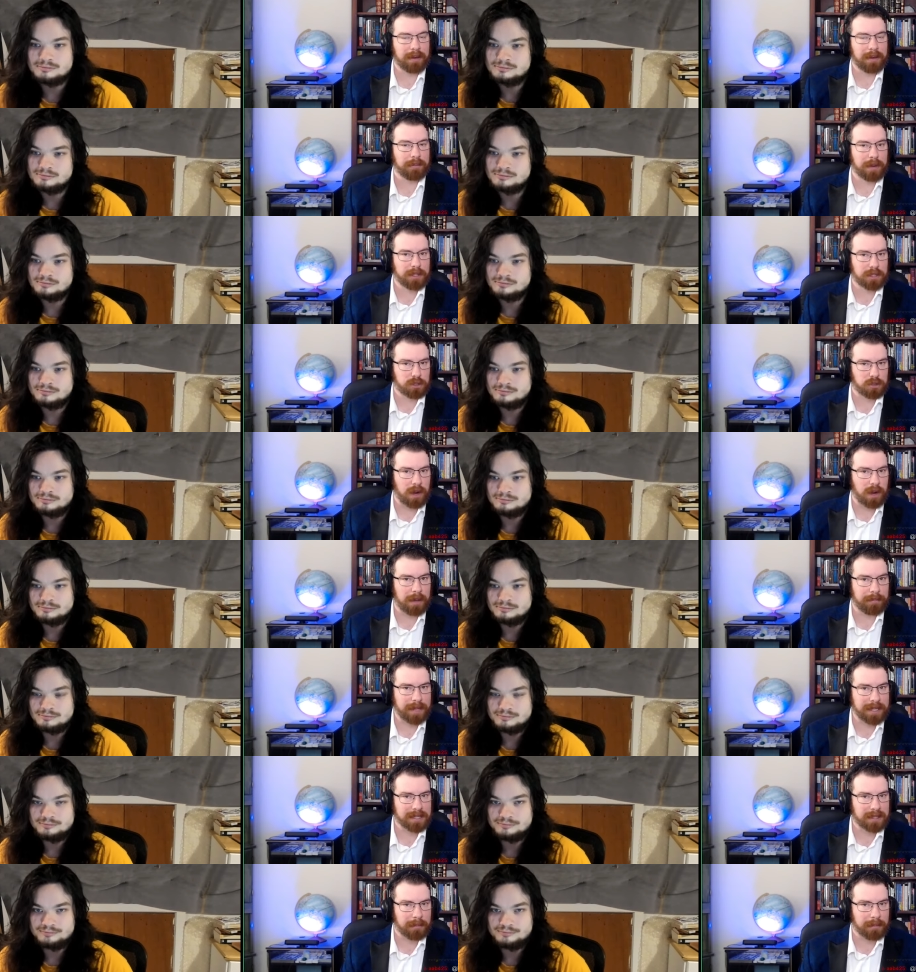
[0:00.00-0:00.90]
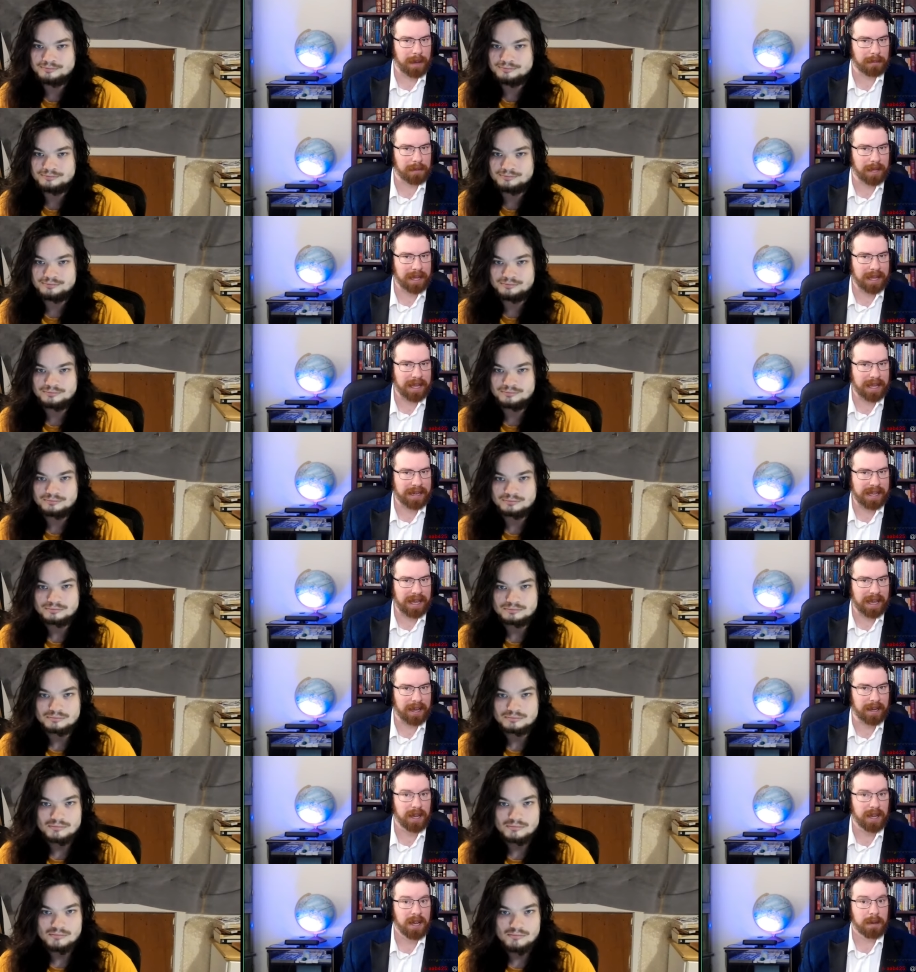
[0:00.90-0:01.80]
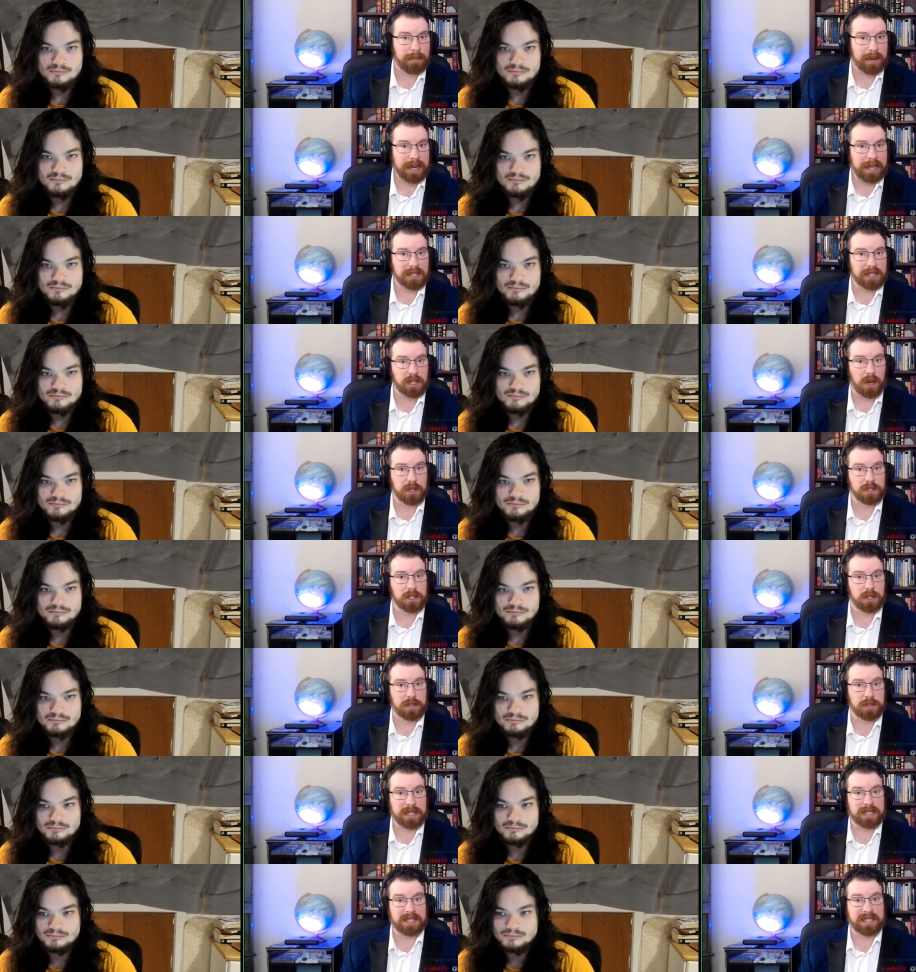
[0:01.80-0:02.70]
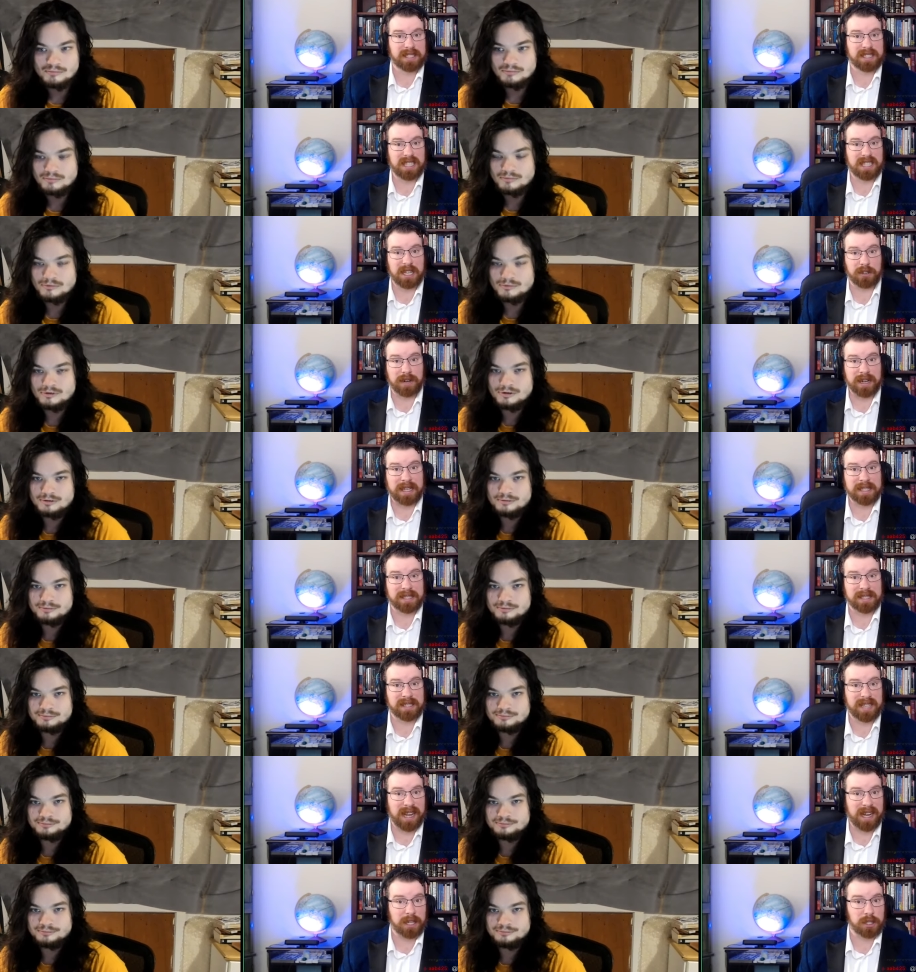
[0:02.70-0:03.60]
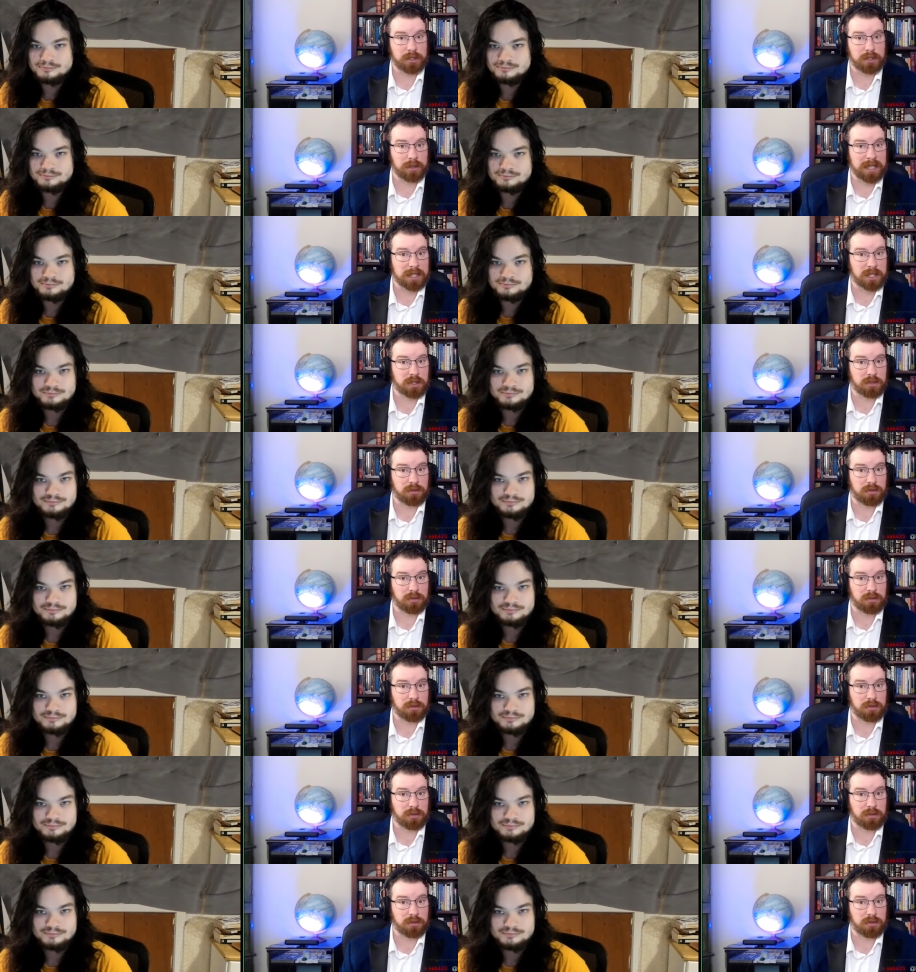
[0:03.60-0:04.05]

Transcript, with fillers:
Speaker 1: eh, with Trump. He's a bumbling idiot but he's also this serious, dangerous